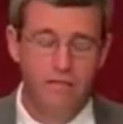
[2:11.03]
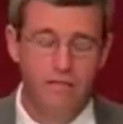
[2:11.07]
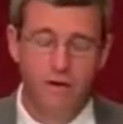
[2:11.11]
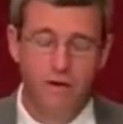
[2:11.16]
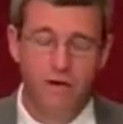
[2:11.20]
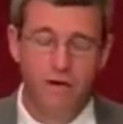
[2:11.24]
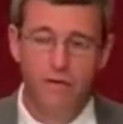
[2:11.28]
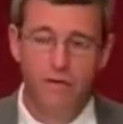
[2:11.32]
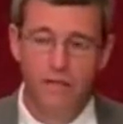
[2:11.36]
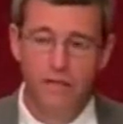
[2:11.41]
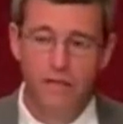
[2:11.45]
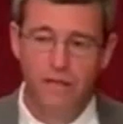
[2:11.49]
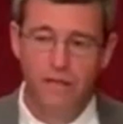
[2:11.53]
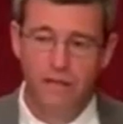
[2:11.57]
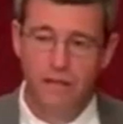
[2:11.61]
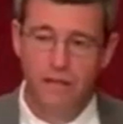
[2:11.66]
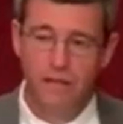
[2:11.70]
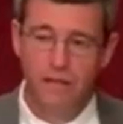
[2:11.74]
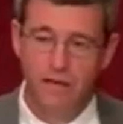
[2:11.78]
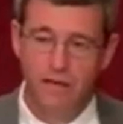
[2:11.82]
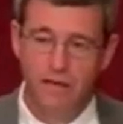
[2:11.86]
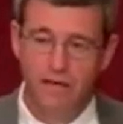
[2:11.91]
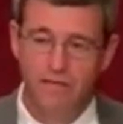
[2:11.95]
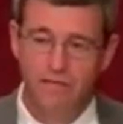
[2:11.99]
They've already
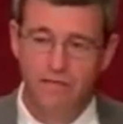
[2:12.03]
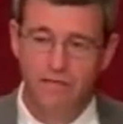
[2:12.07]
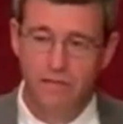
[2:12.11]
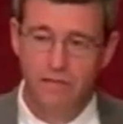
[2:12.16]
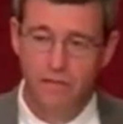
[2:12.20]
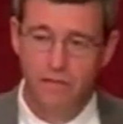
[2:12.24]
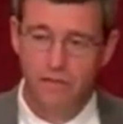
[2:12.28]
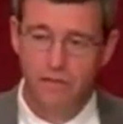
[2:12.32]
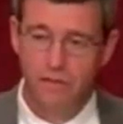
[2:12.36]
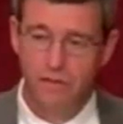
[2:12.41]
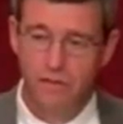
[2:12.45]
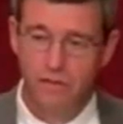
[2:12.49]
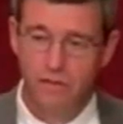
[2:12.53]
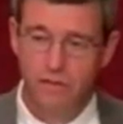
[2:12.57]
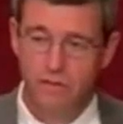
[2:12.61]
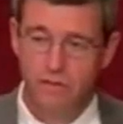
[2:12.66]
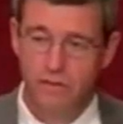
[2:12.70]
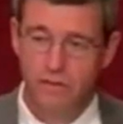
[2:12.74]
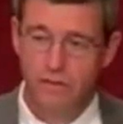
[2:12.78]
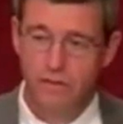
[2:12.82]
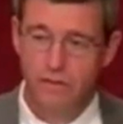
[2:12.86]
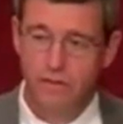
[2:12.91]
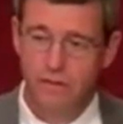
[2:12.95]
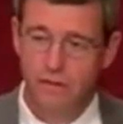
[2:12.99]
come after your
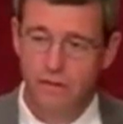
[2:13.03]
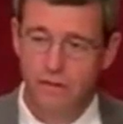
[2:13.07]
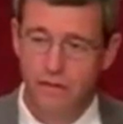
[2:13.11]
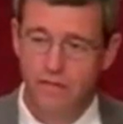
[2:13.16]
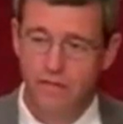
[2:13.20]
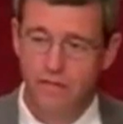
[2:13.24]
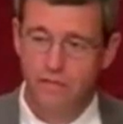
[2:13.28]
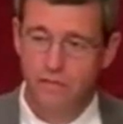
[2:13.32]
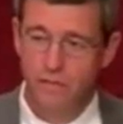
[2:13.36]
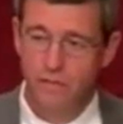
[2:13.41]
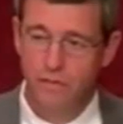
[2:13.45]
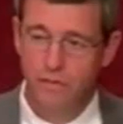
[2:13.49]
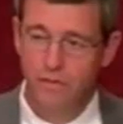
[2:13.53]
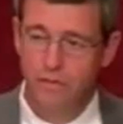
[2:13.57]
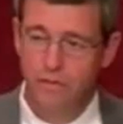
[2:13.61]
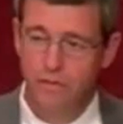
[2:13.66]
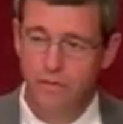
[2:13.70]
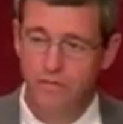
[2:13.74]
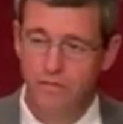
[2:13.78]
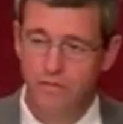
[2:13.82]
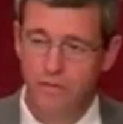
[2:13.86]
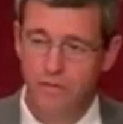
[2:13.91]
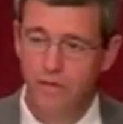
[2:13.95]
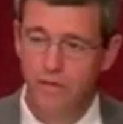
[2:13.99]
children, and for most
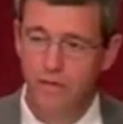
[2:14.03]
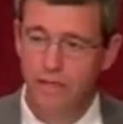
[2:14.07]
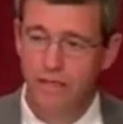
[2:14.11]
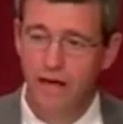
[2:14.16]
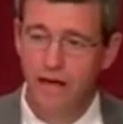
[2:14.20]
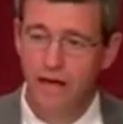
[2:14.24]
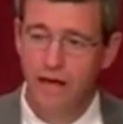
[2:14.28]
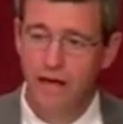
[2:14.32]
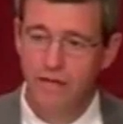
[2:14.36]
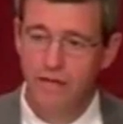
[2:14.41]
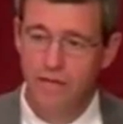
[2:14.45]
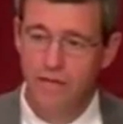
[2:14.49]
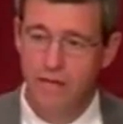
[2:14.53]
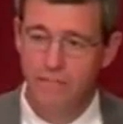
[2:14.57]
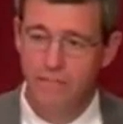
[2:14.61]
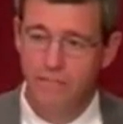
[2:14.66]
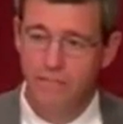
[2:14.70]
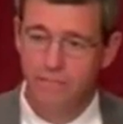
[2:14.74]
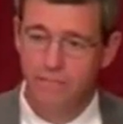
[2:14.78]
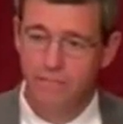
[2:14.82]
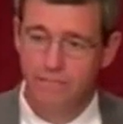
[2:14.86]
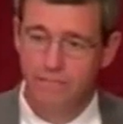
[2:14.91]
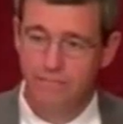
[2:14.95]
of you, they got them.